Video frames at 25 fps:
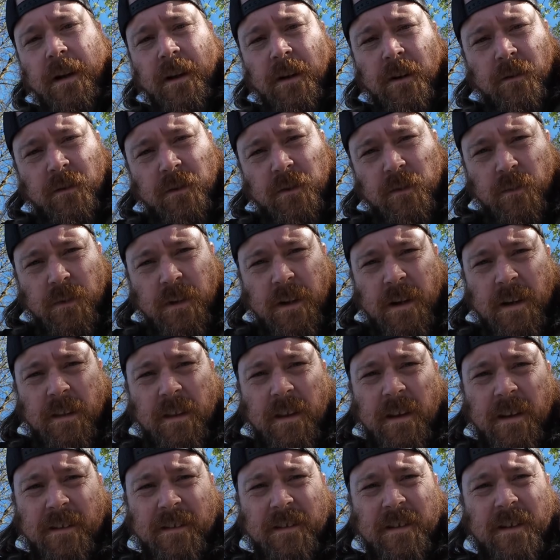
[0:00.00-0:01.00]
I noticed when I had
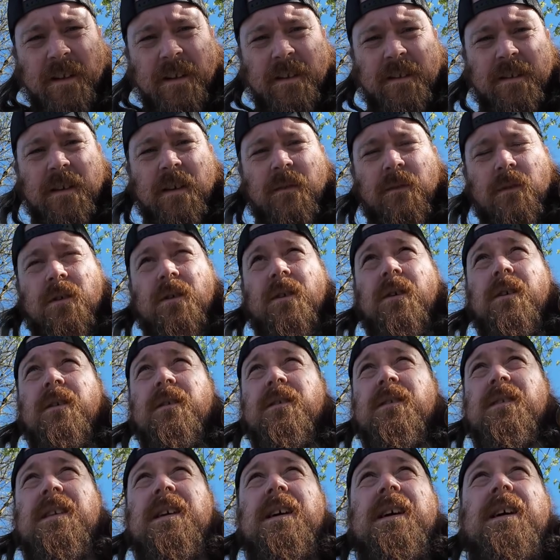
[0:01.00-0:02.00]
the X97's on
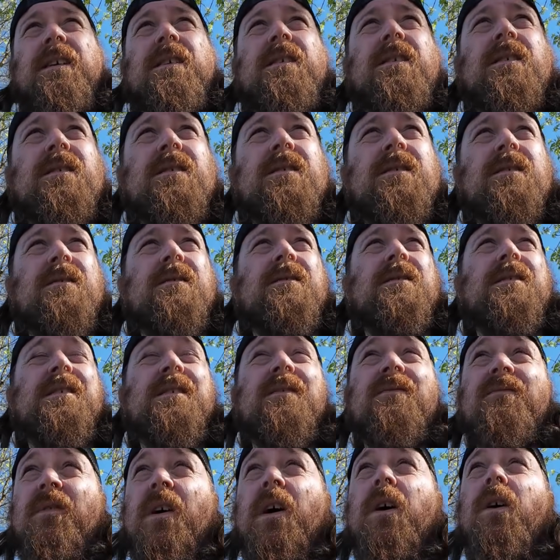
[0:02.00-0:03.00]
is they
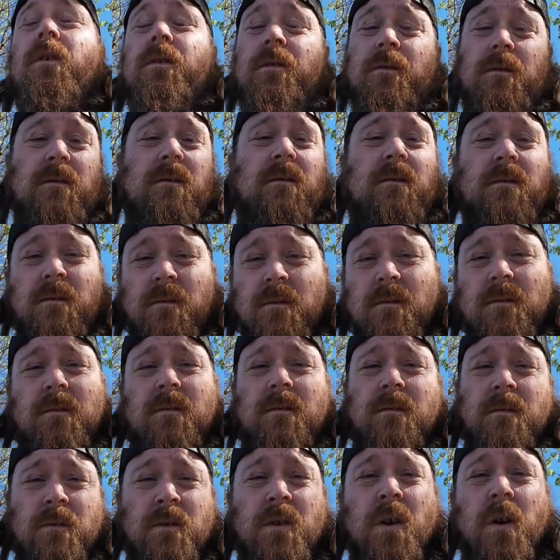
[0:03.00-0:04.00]
felt
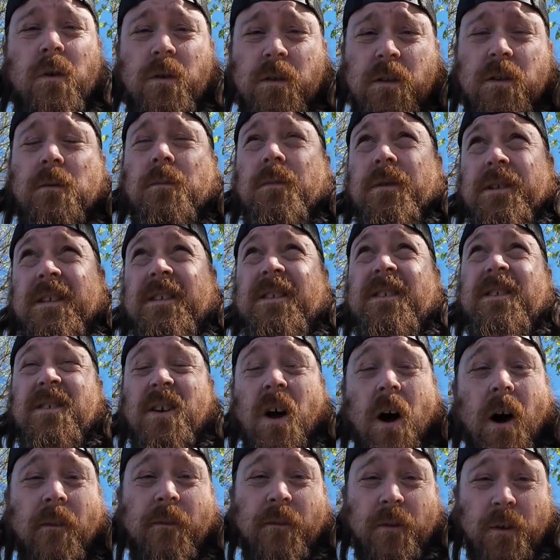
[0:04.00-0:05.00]
noticeably
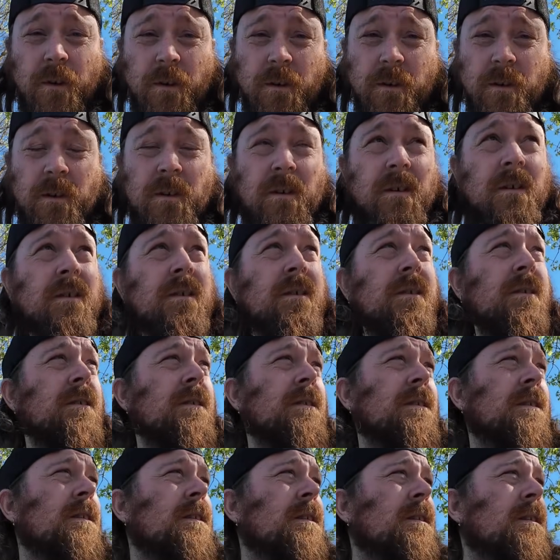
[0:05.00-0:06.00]
softer.
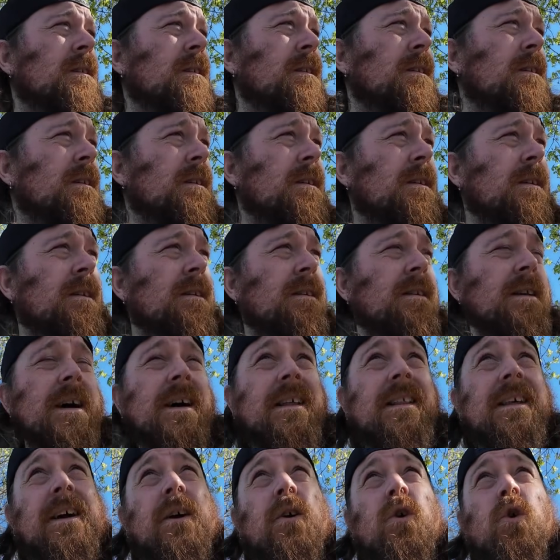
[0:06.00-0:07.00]

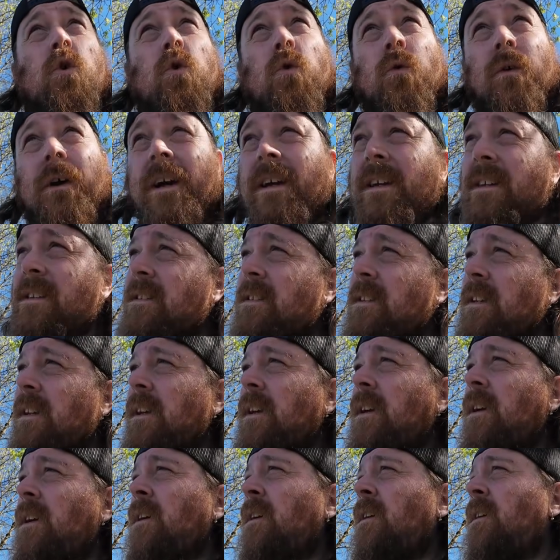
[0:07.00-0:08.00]
Not like
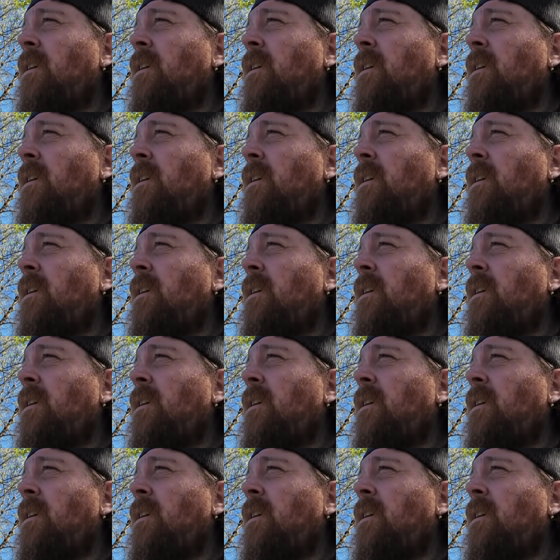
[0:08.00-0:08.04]
crazy,